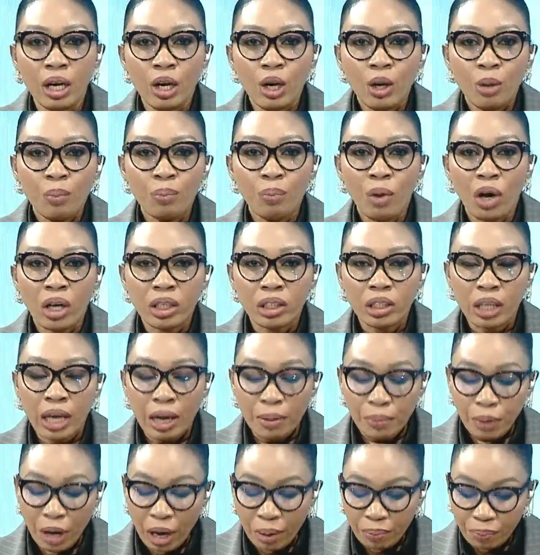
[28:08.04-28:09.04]
But
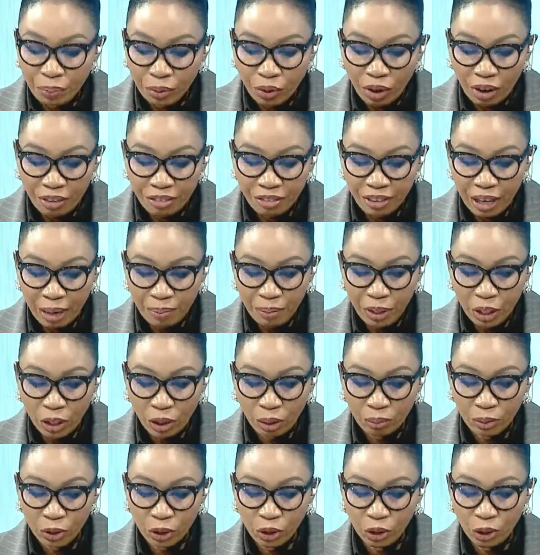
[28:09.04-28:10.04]
Prof, let me
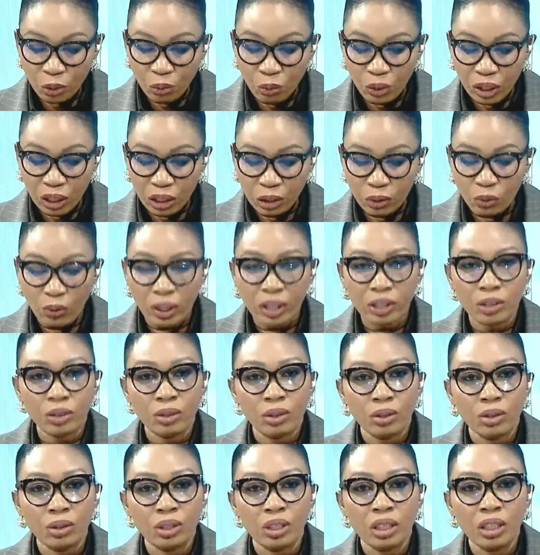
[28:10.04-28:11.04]
come to you with this
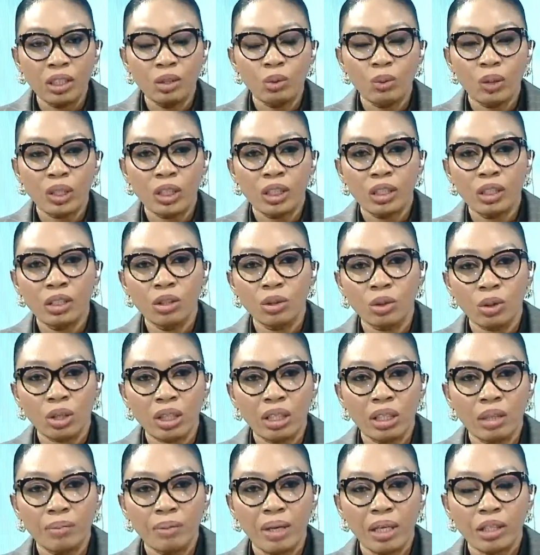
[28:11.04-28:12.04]
question, since we're still
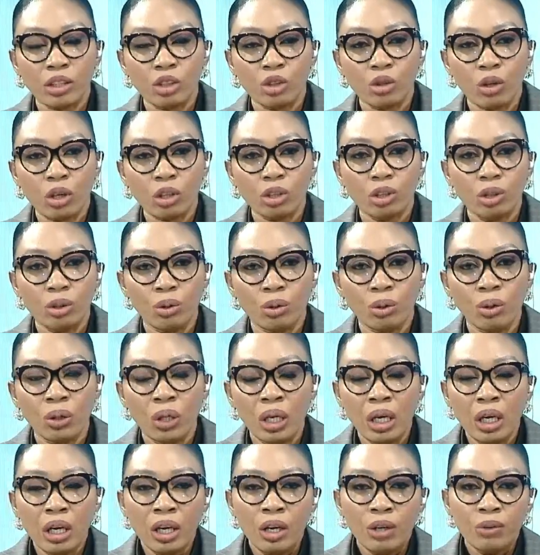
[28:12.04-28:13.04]
talking about structural
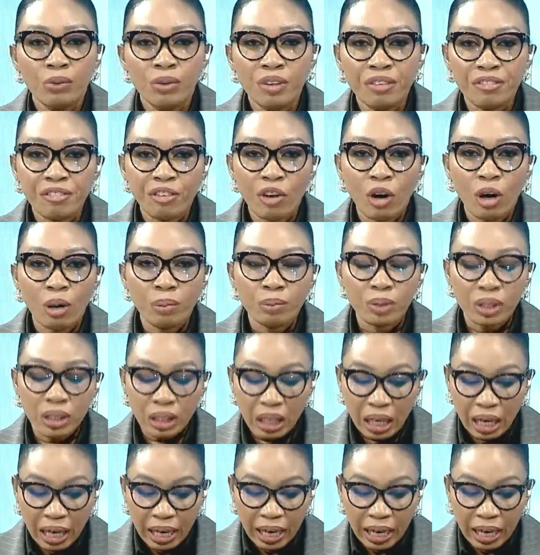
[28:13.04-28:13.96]
reforms.